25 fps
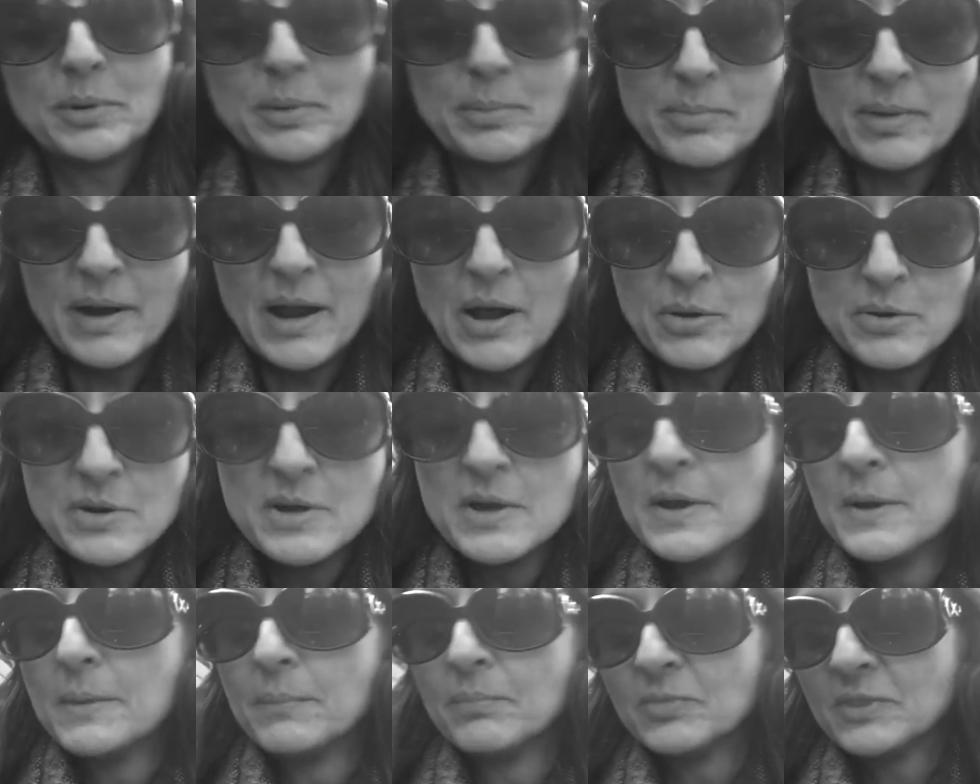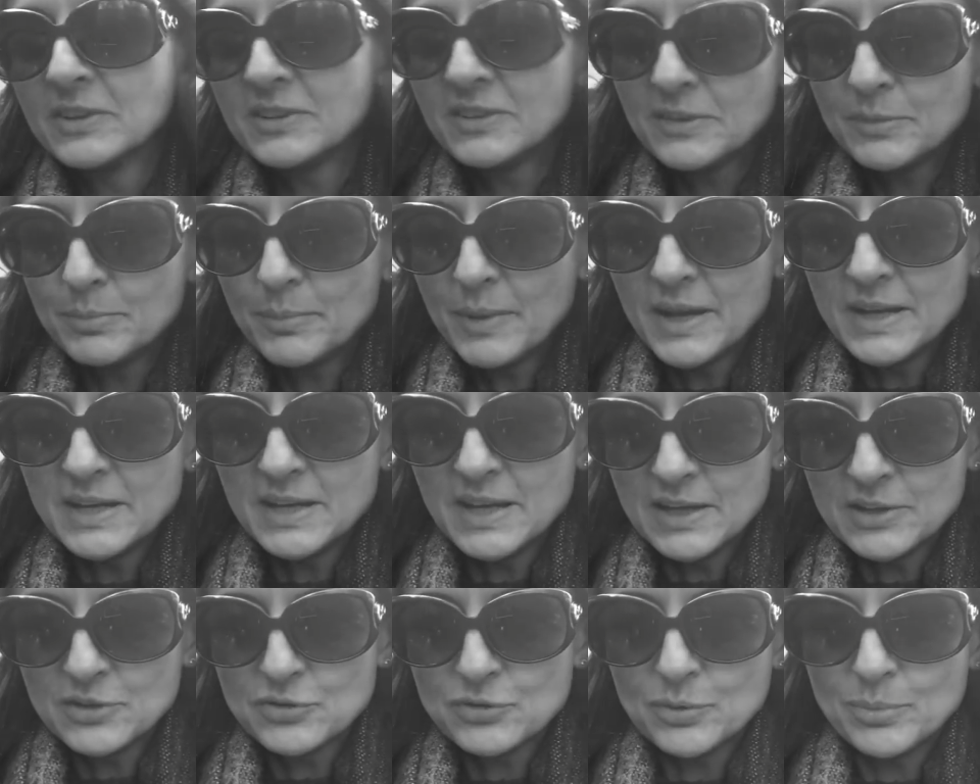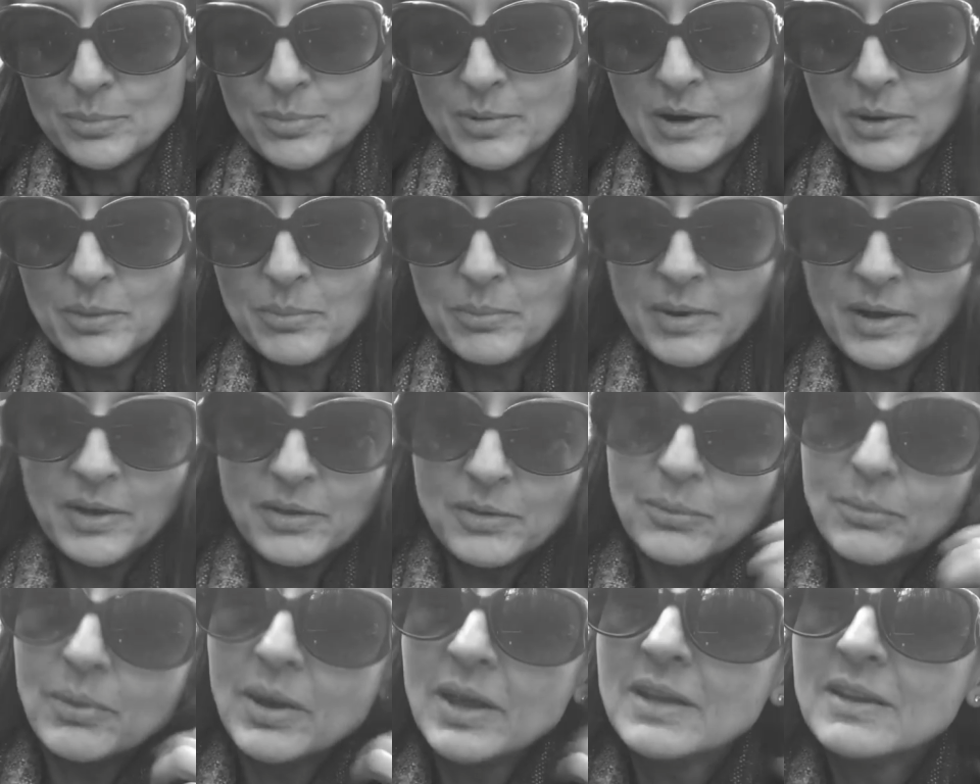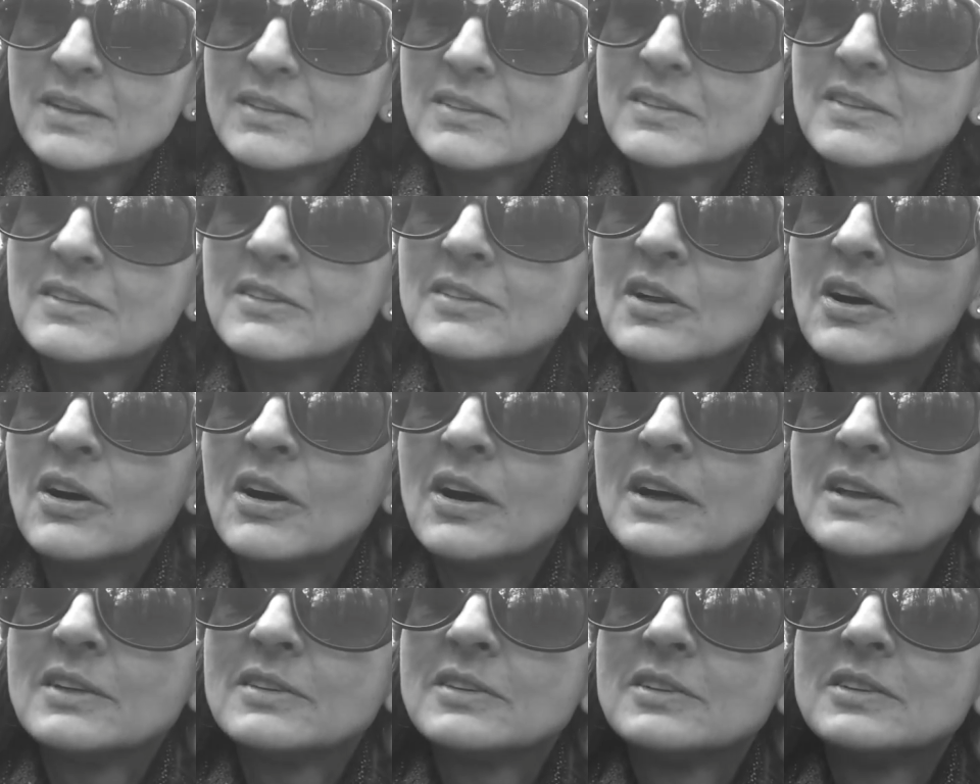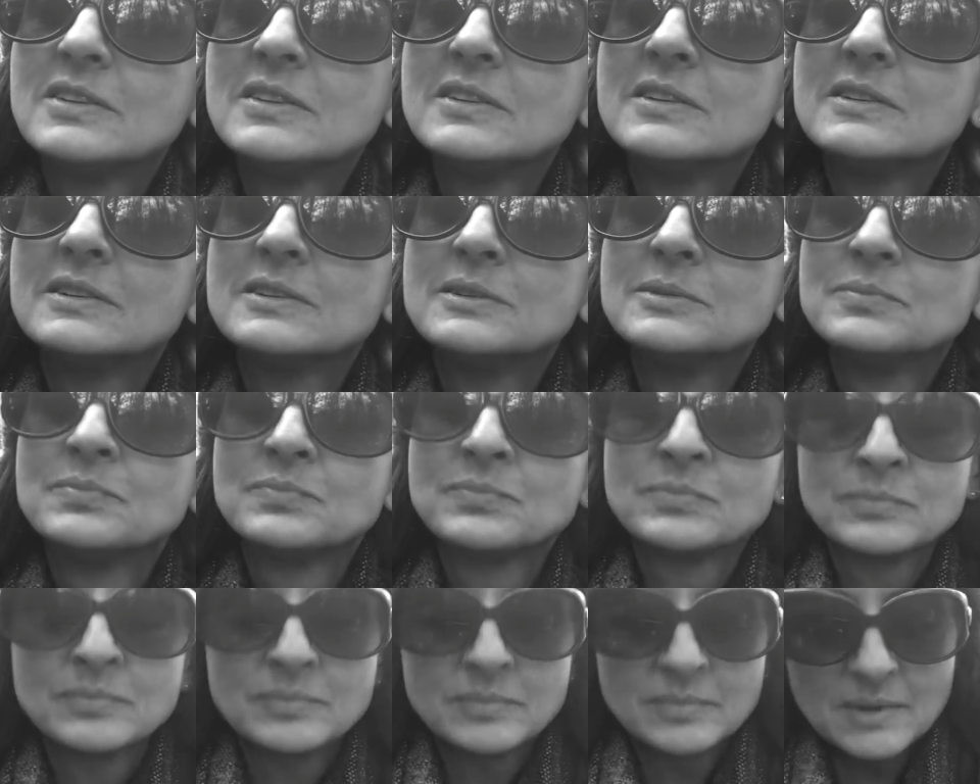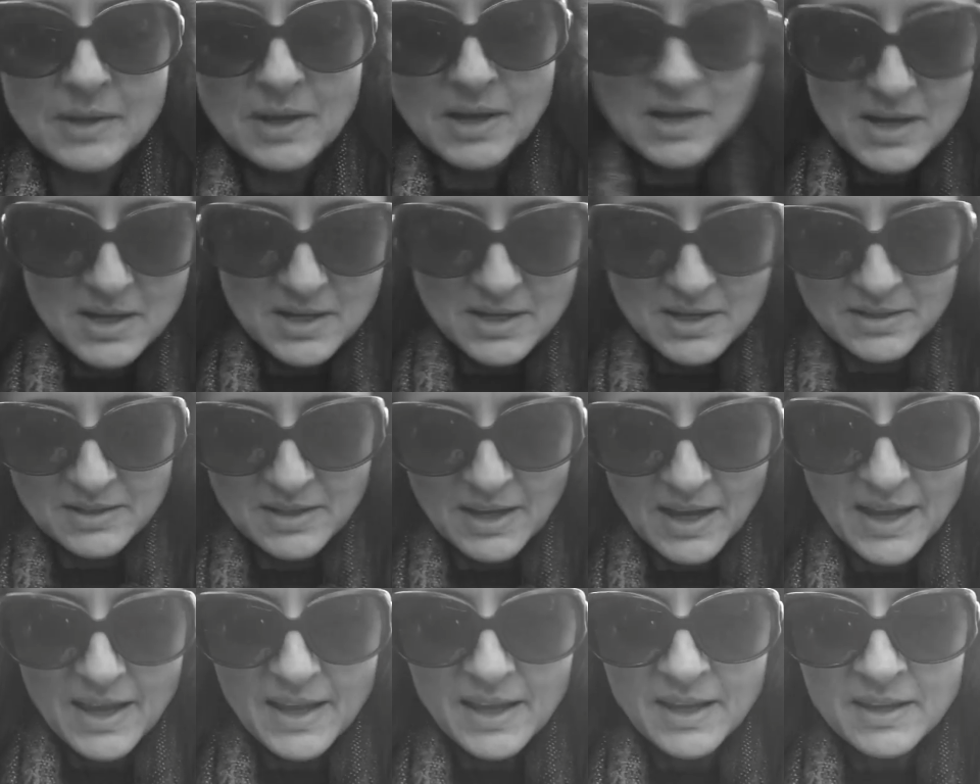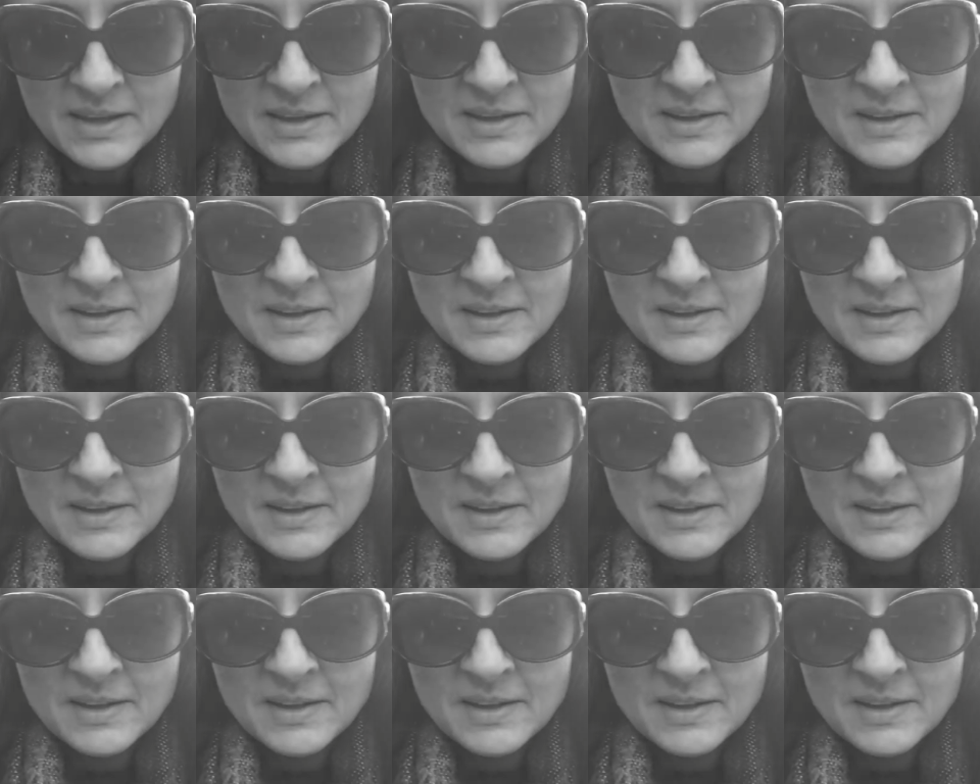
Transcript: the brown. This is my natural brown, by the way. This is not a dye.